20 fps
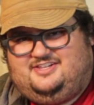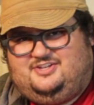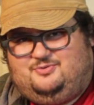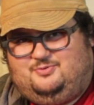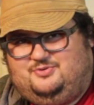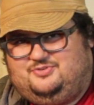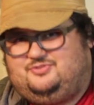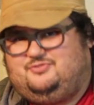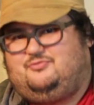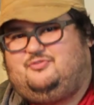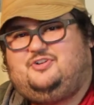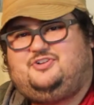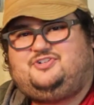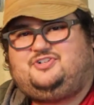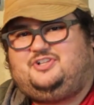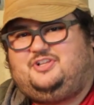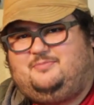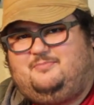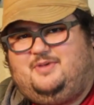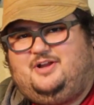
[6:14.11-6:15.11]
was
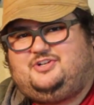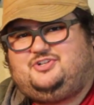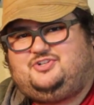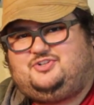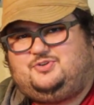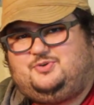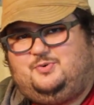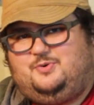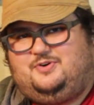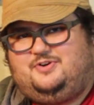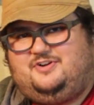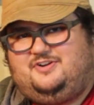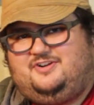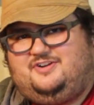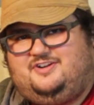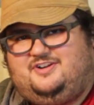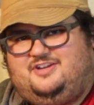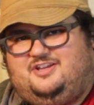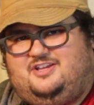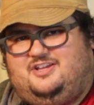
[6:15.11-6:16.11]
originally much
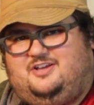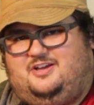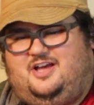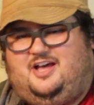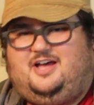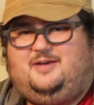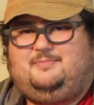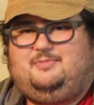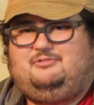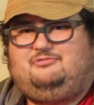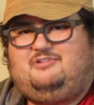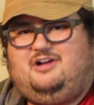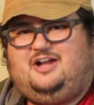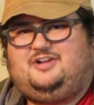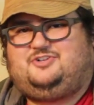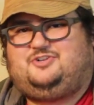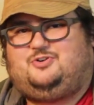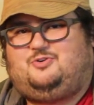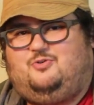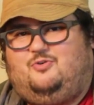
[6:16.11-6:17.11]
shorter, uh, but
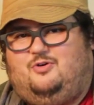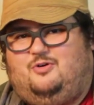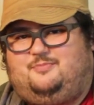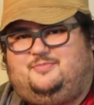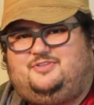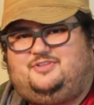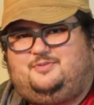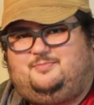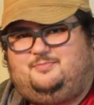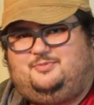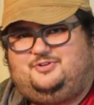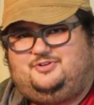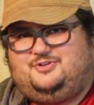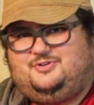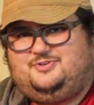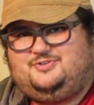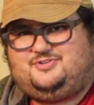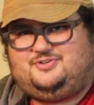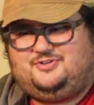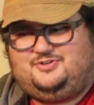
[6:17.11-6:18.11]
Roger Corman, the
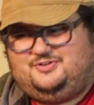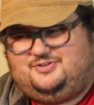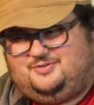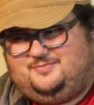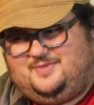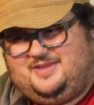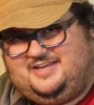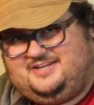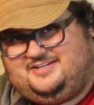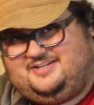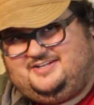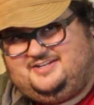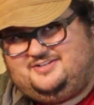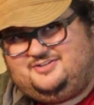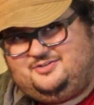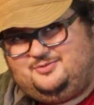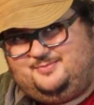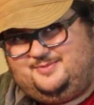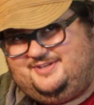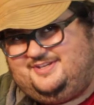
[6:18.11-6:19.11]
producer, demanded
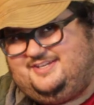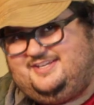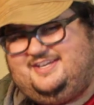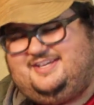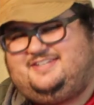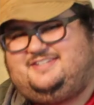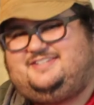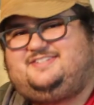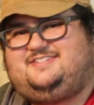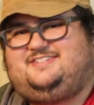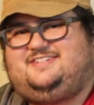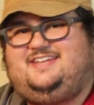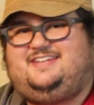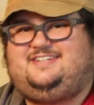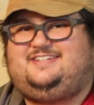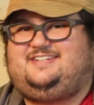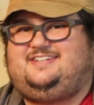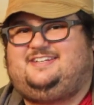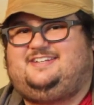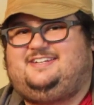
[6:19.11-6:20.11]
it to be
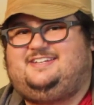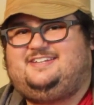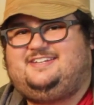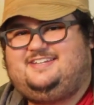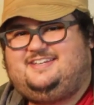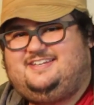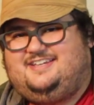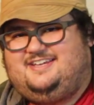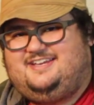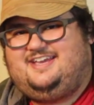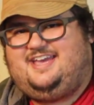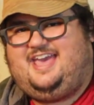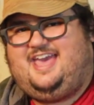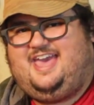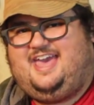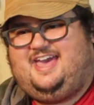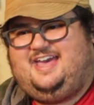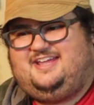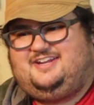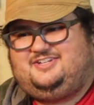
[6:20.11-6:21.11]
extended,
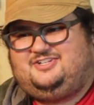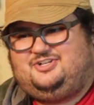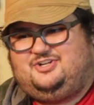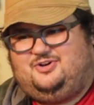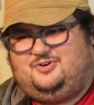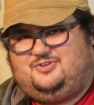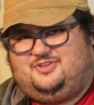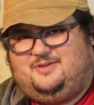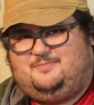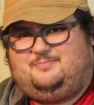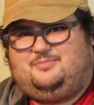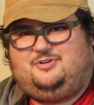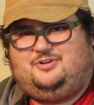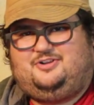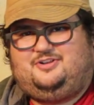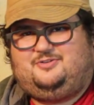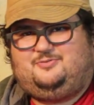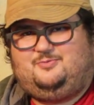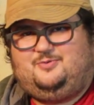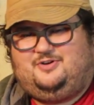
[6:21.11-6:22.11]
and, you know, they put
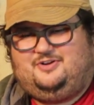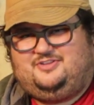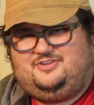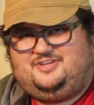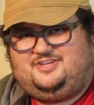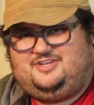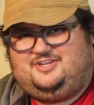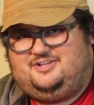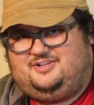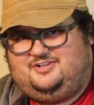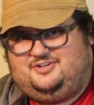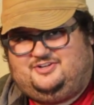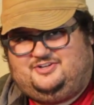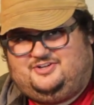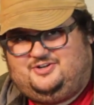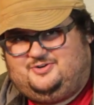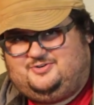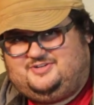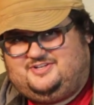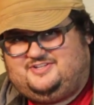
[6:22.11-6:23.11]
in where the killer, you
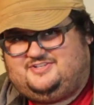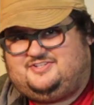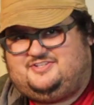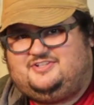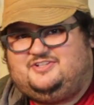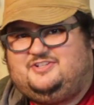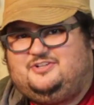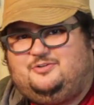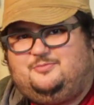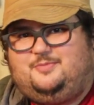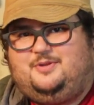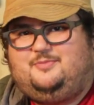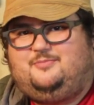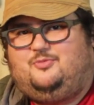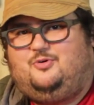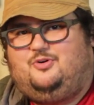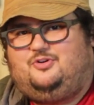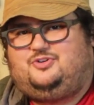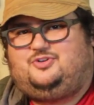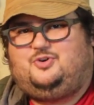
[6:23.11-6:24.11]
know, does a little bit
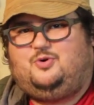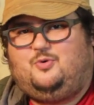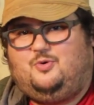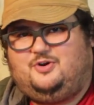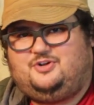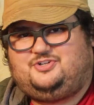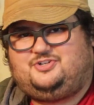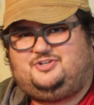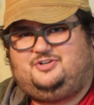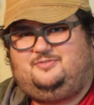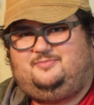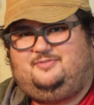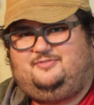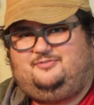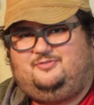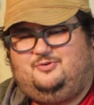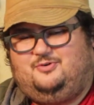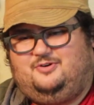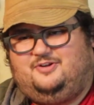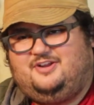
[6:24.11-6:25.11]
more torture
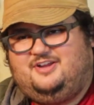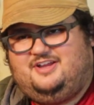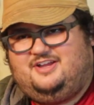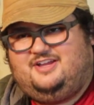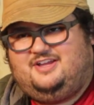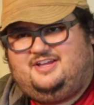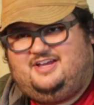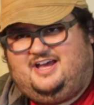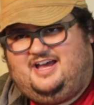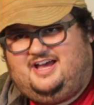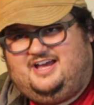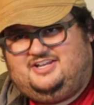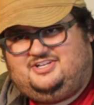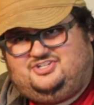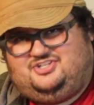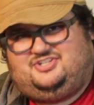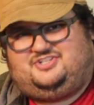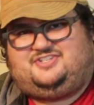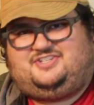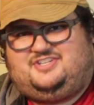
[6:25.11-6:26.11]
before uh,
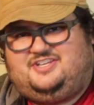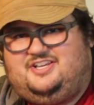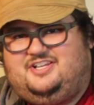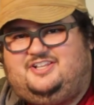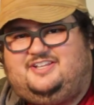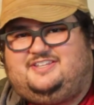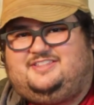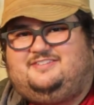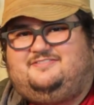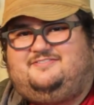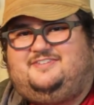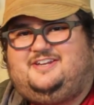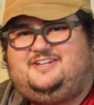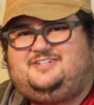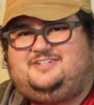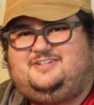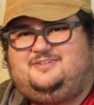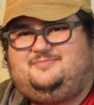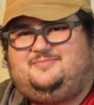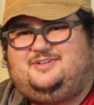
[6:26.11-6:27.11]
just killing the
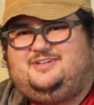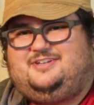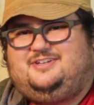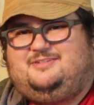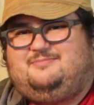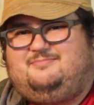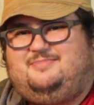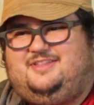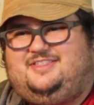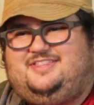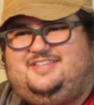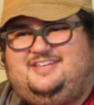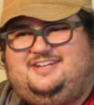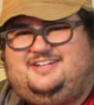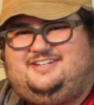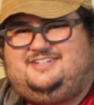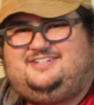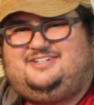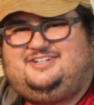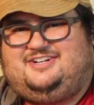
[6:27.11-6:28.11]
victim, but then
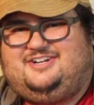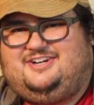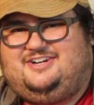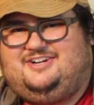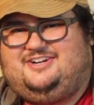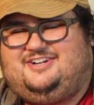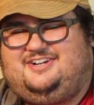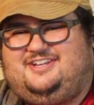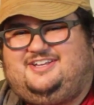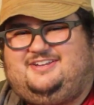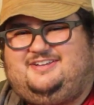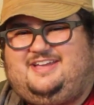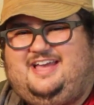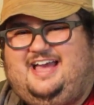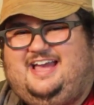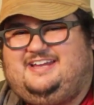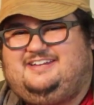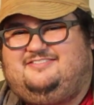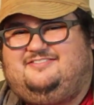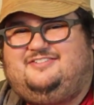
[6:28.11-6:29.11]
in turn it
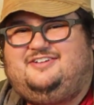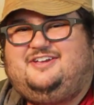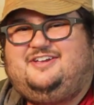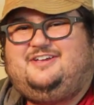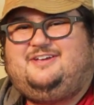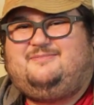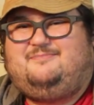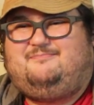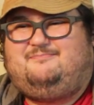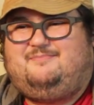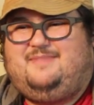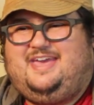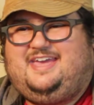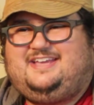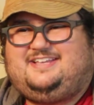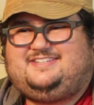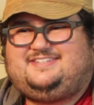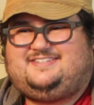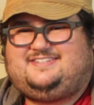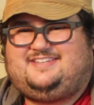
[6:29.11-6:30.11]
kind of
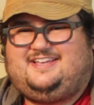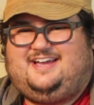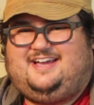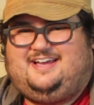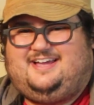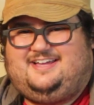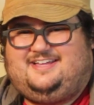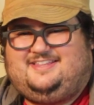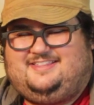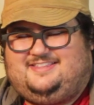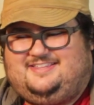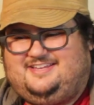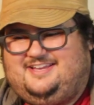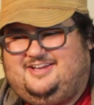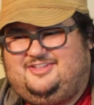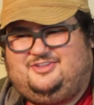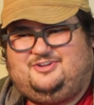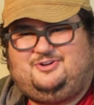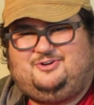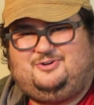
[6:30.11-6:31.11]
makes uh, the
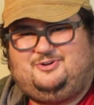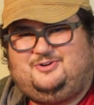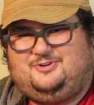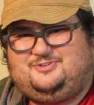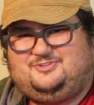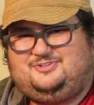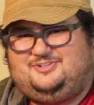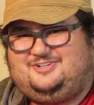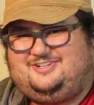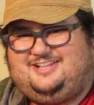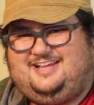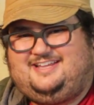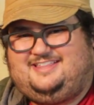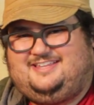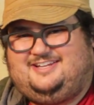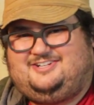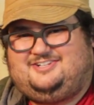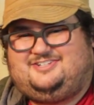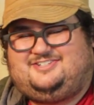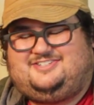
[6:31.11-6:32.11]
other girls look like
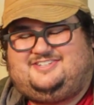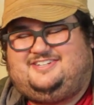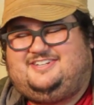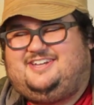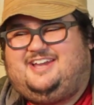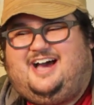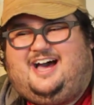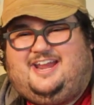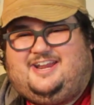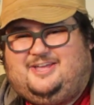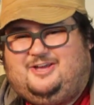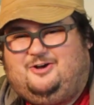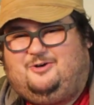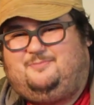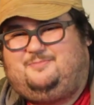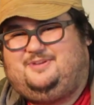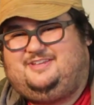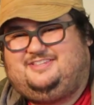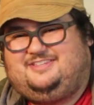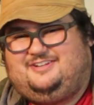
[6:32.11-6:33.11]
they're just not
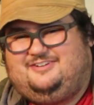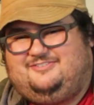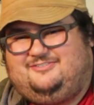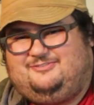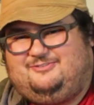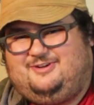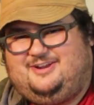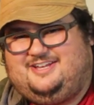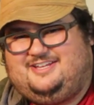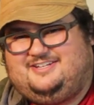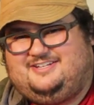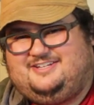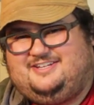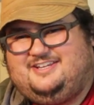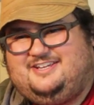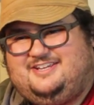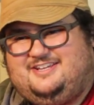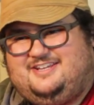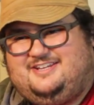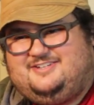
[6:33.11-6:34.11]
helping their friend.
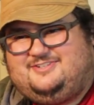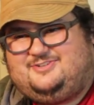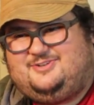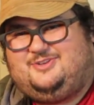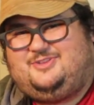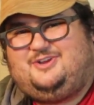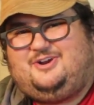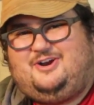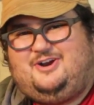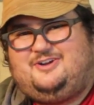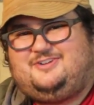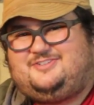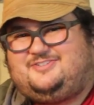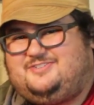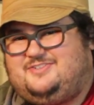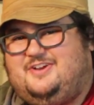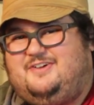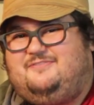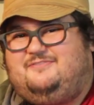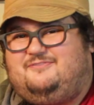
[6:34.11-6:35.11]
So there are
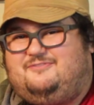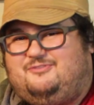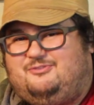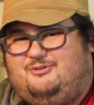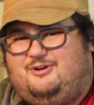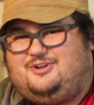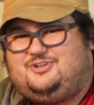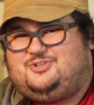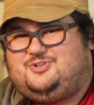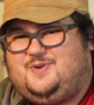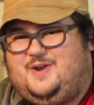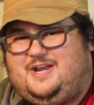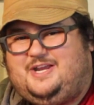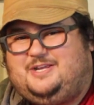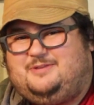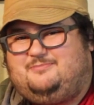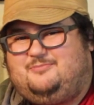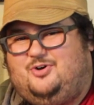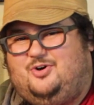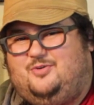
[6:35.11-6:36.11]
some
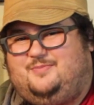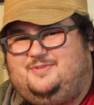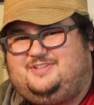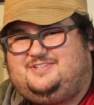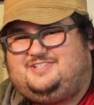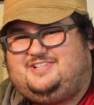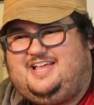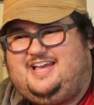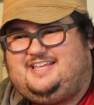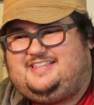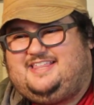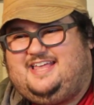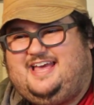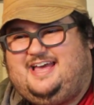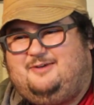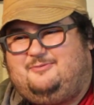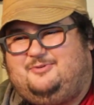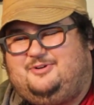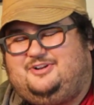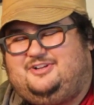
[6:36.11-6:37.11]
frustrating moments like
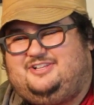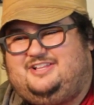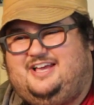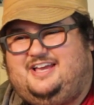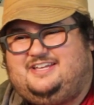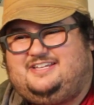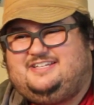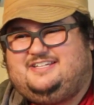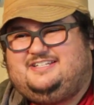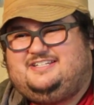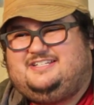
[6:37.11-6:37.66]
that where like,